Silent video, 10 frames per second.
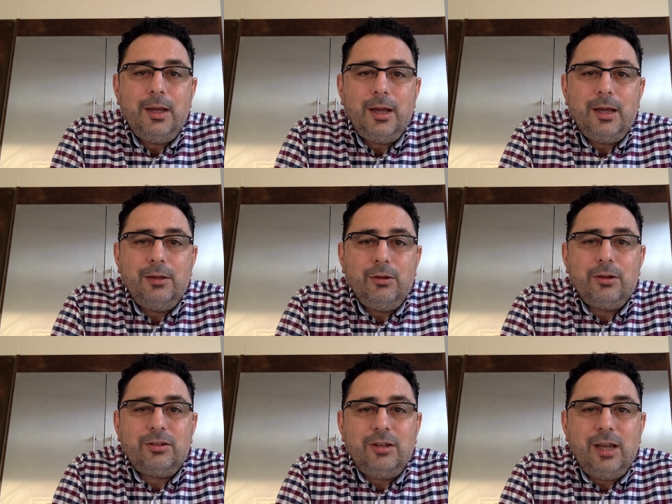not
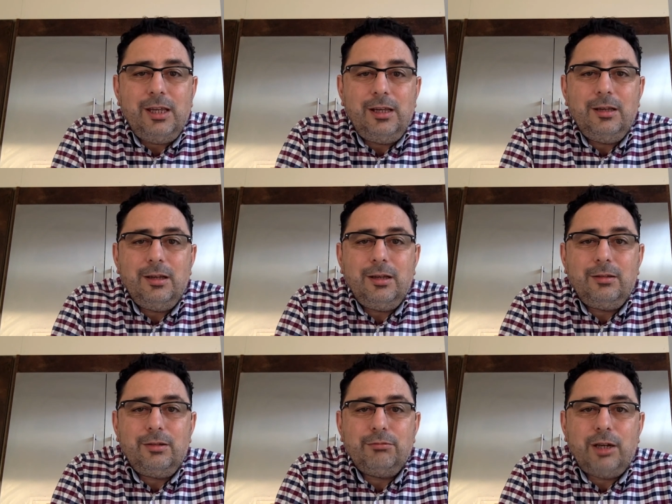a snake
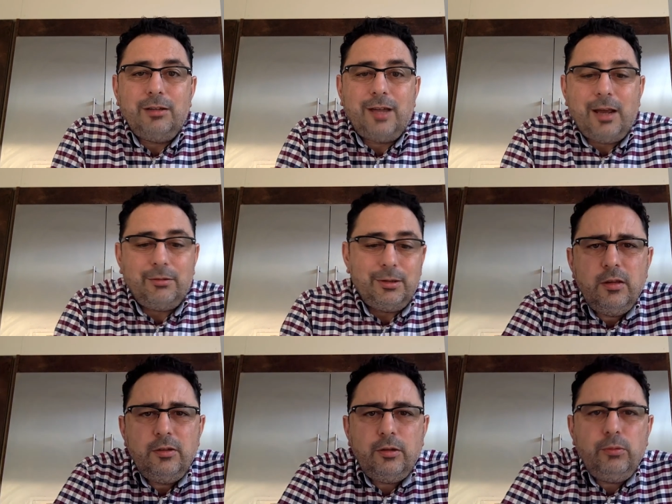to run down.
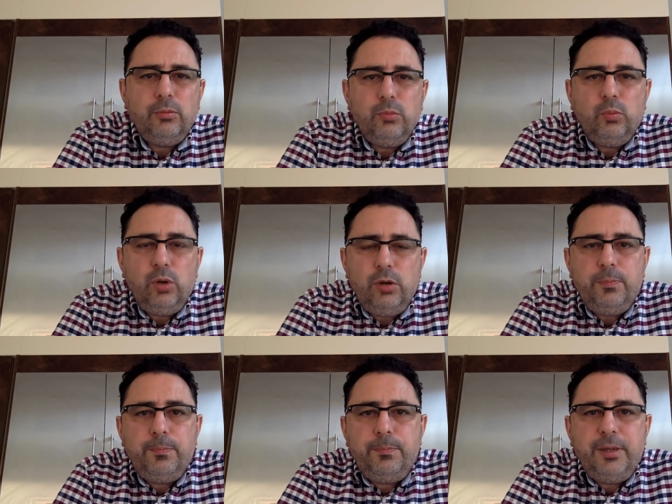So what
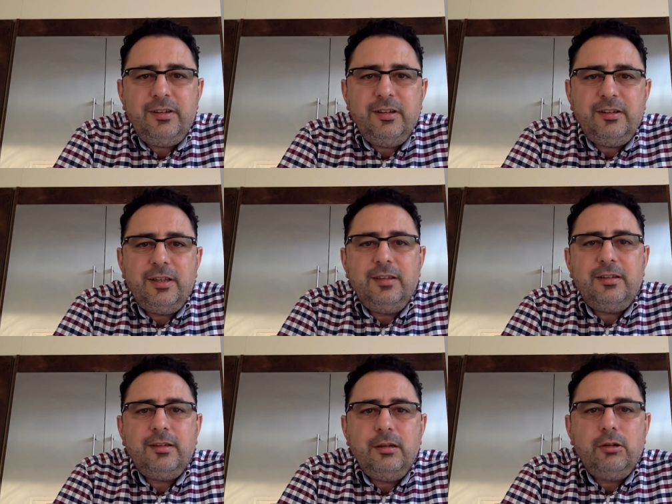are
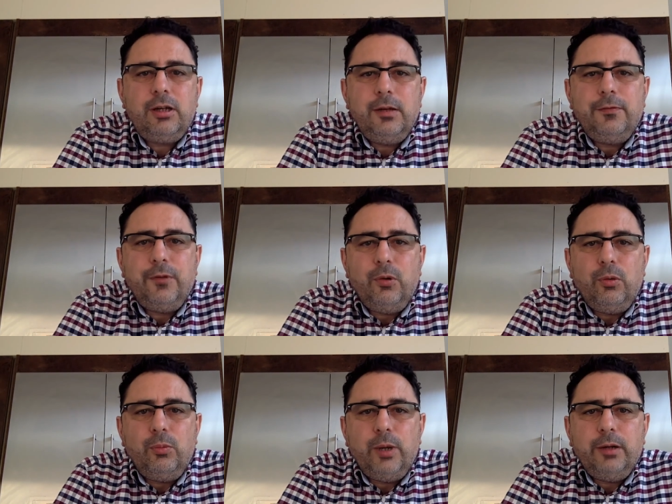businesses looking for
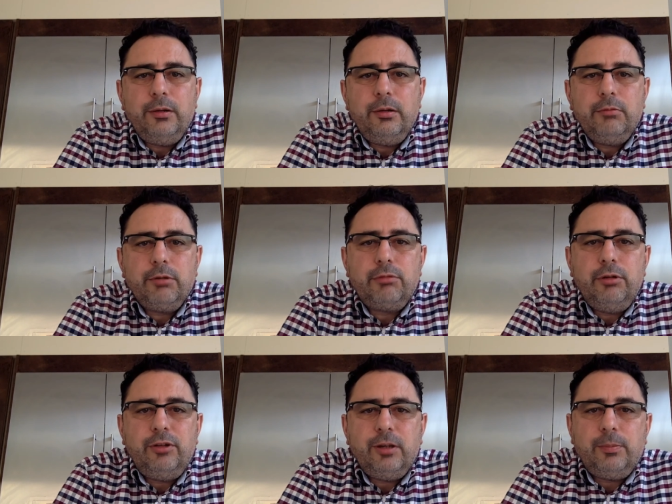when
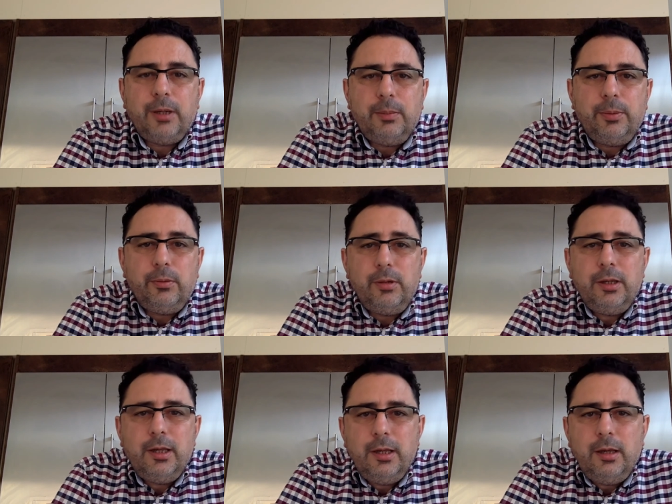recruiting people?
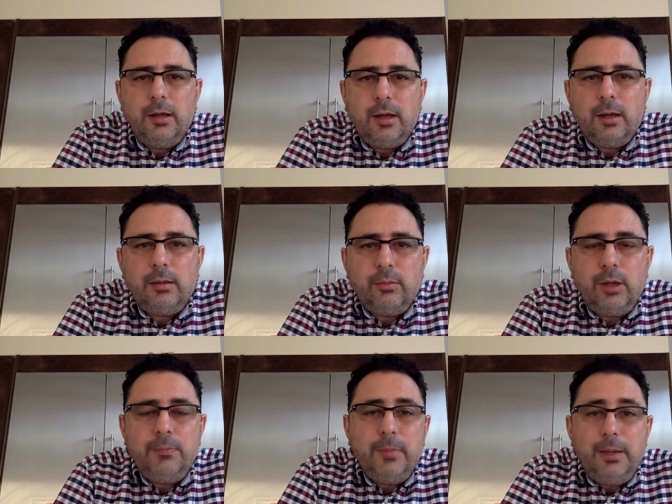
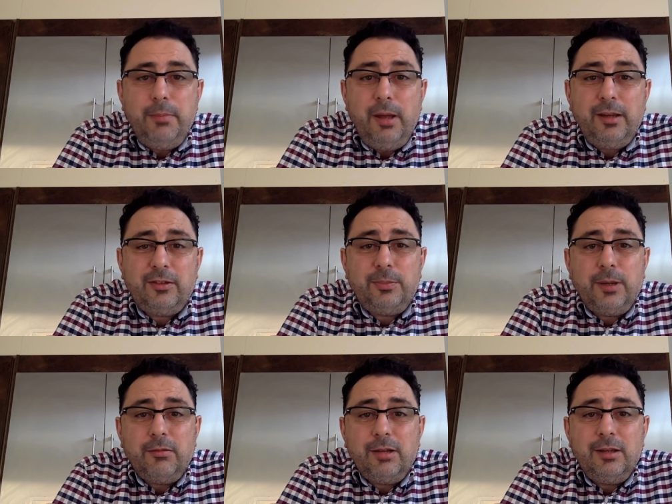Well, in my
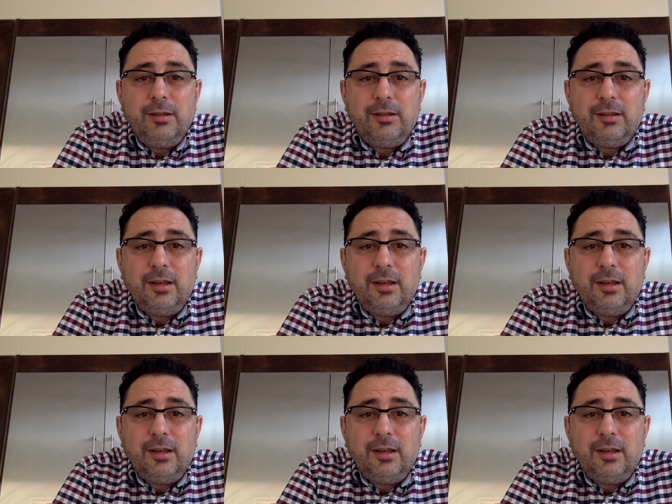experience,